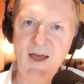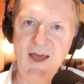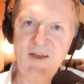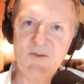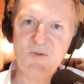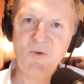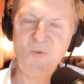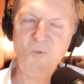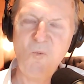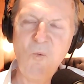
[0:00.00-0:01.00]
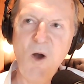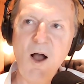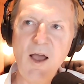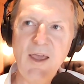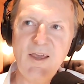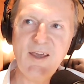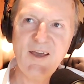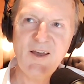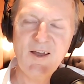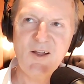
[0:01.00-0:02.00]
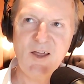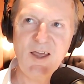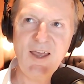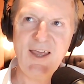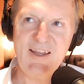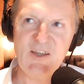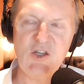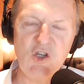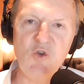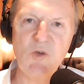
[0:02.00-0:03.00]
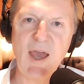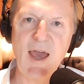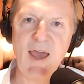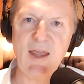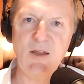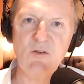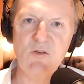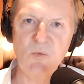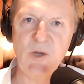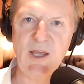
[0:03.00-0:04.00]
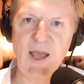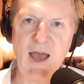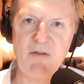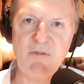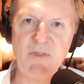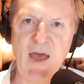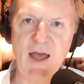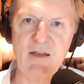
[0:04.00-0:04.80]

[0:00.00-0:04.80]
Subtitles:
And why in the UK do we have that